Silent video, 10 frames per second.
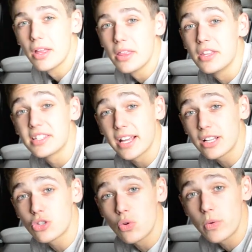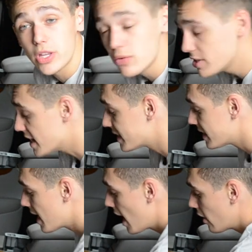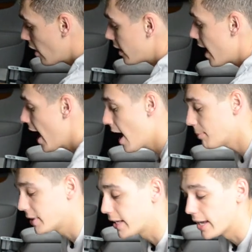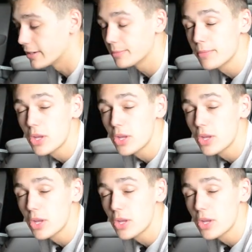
The second tool we use is a nylon applicator.